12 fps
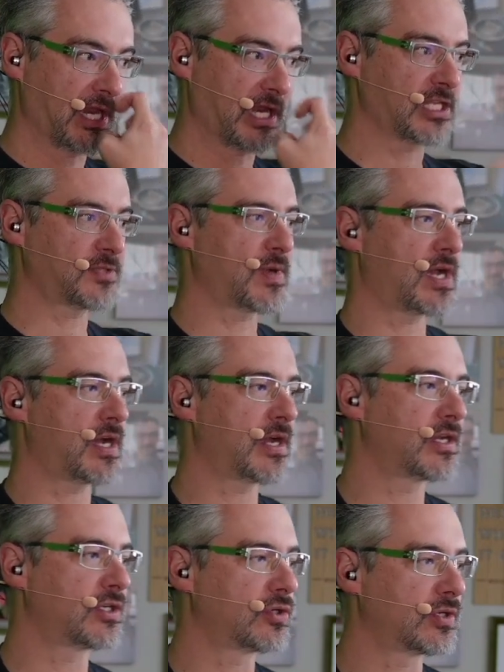It gets
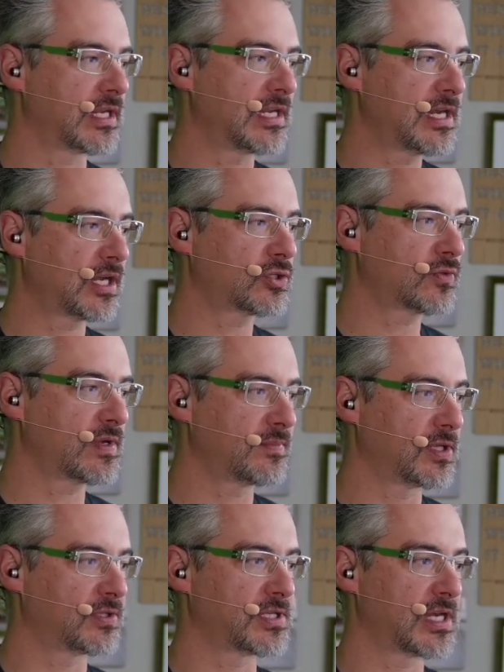behind due to index
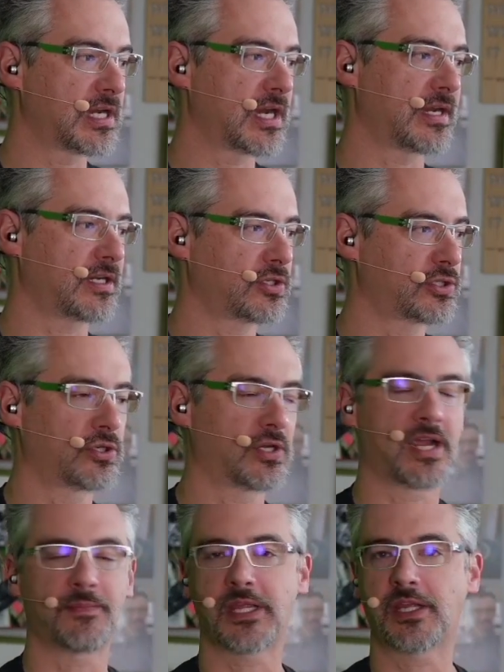rebuilds at night.
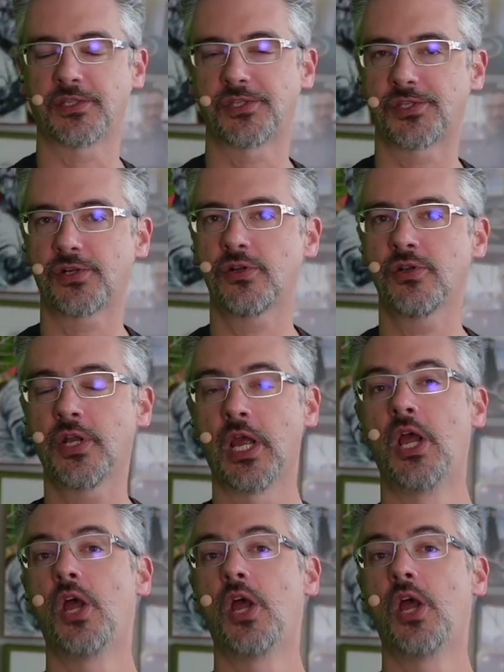Should I be concerned?